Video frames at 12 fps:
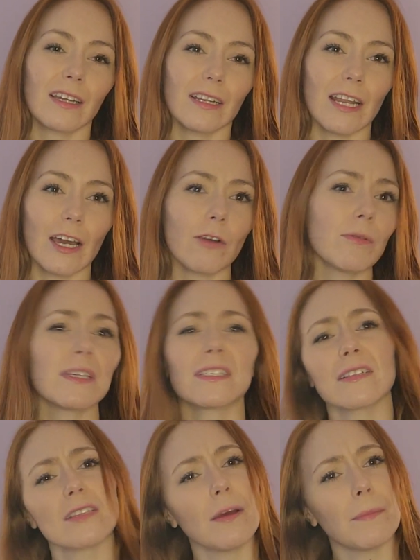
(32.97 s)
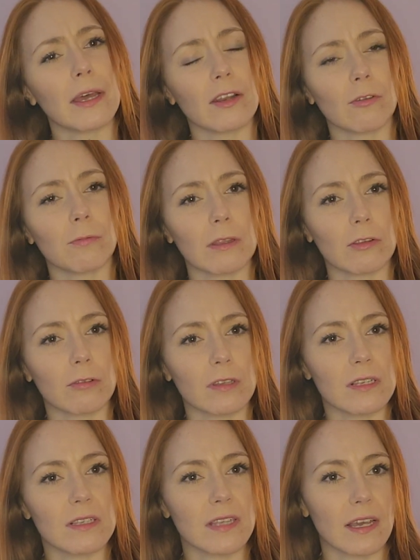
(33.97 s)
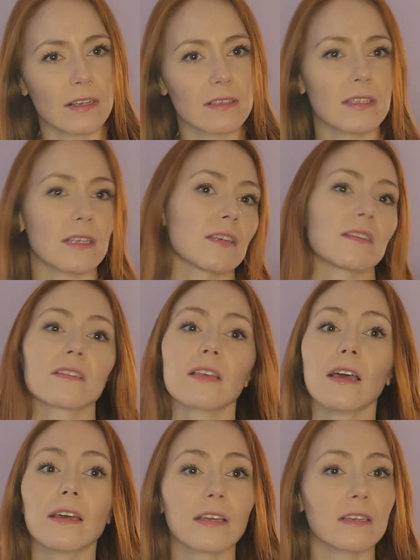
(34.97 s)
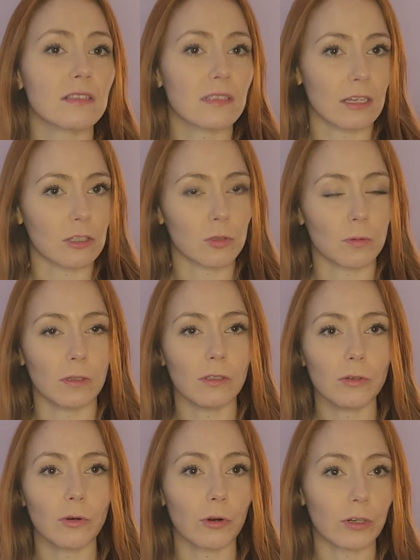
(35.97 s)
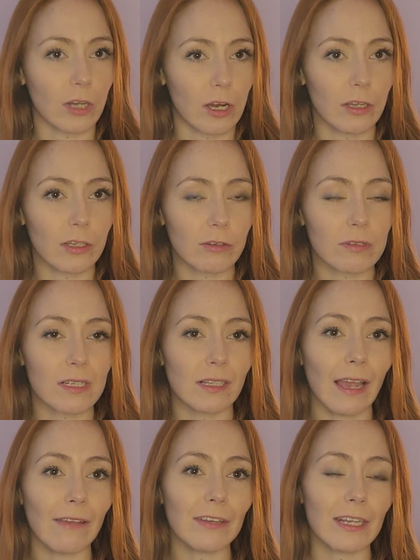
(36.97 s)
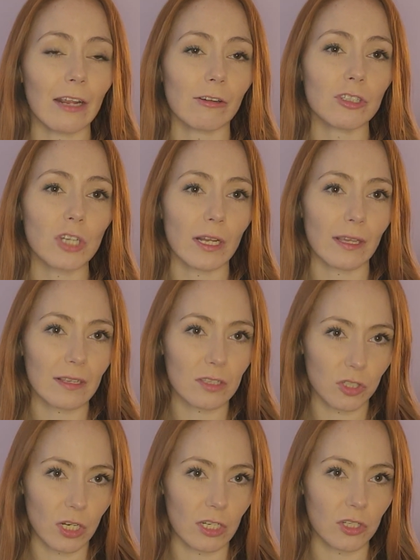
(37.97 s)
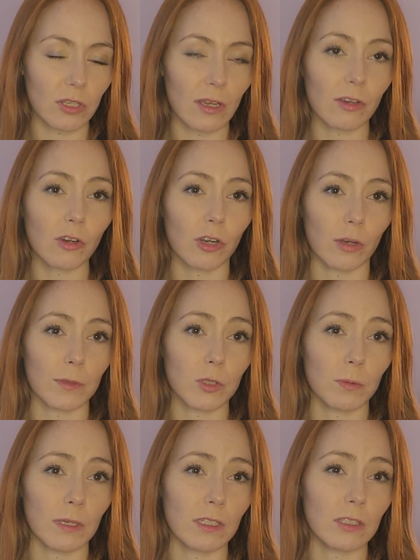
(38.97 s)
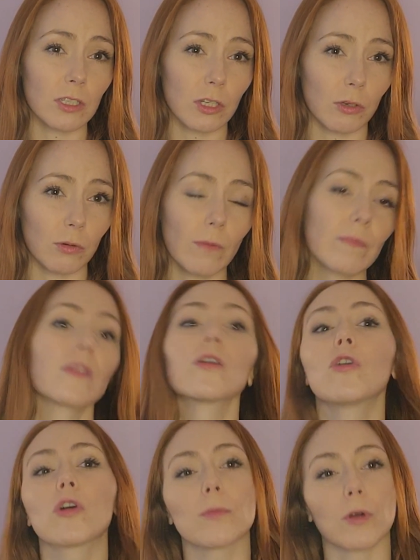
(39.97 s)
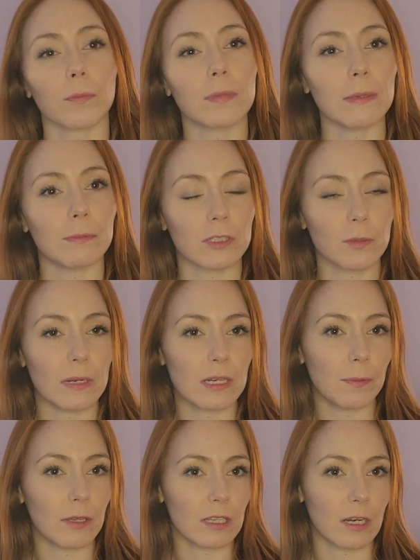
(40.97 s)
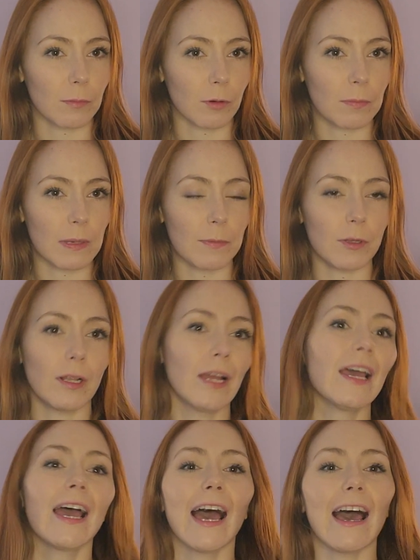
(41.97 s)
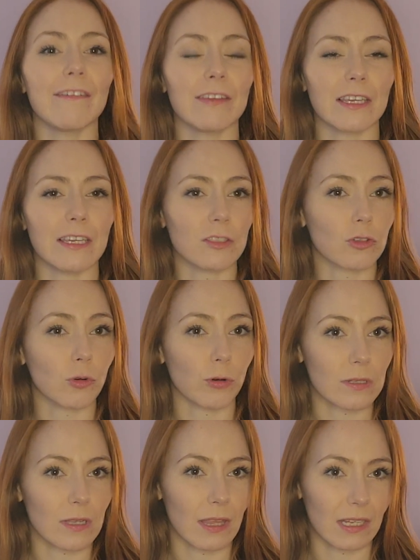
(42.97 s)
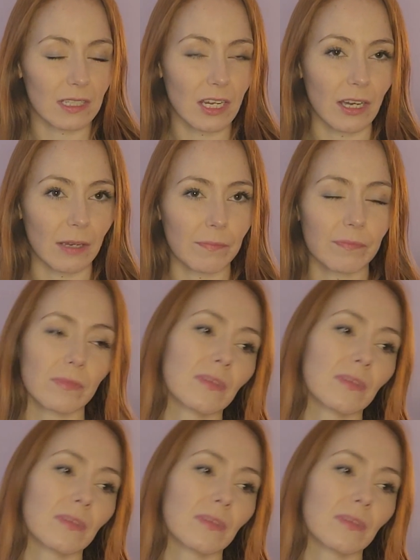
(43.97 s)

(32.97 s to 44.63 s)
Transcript: Now, it does not matter whether the sex is consensual or not, you're still having an energetic exchange occur between two or more people, depending upon the number of people having intercourse at that time.